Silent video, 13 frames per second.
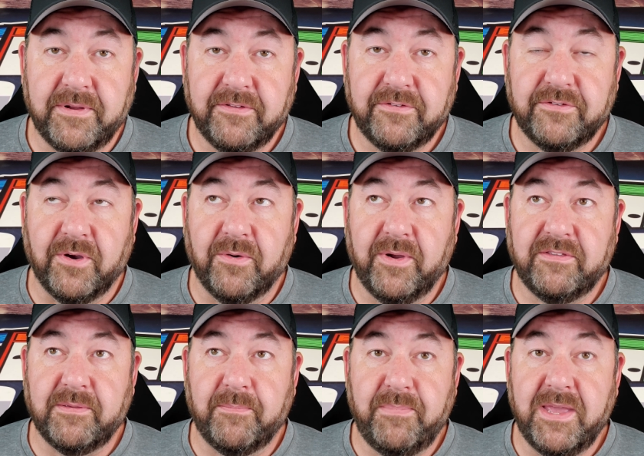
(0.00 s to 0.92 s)
So
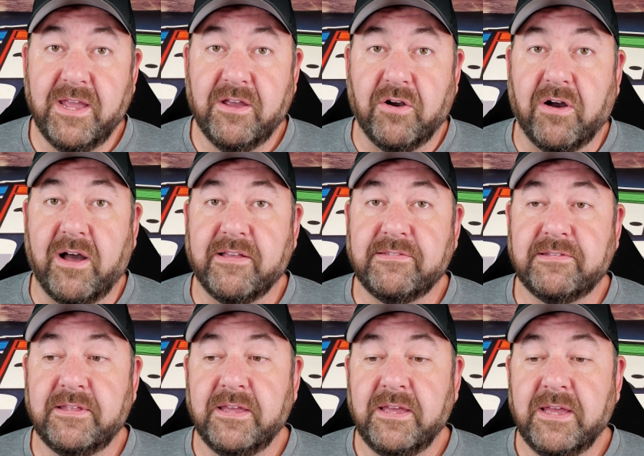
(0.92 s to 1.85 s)
it's a big
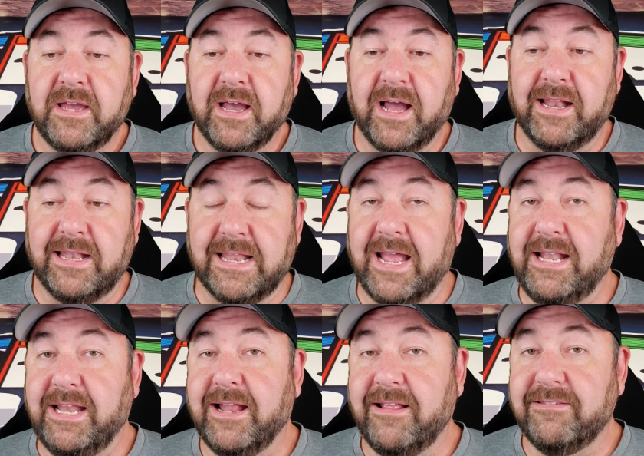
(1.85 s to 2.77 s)
cost on a
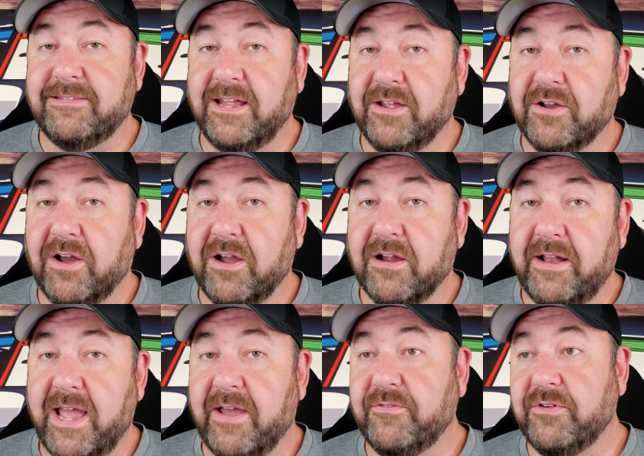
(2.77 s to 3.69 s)
99 cent card
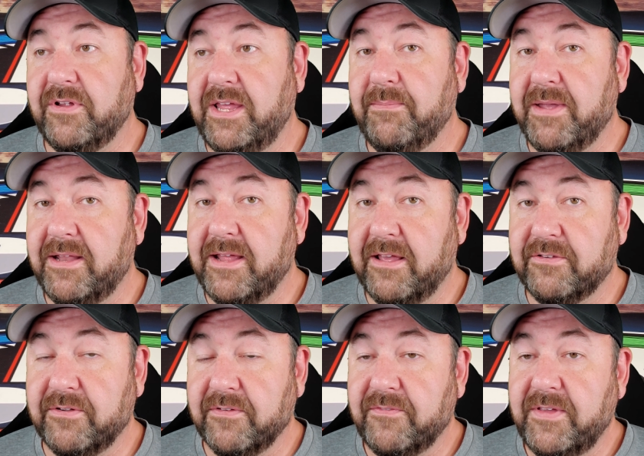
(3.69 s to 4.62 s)
after eBay takes
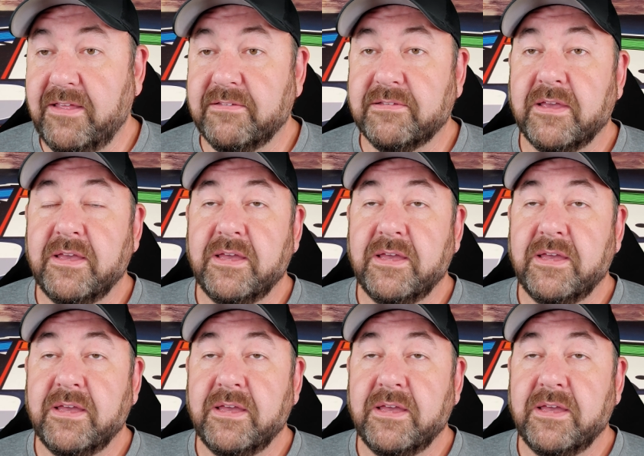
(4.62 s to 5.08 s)
their fees.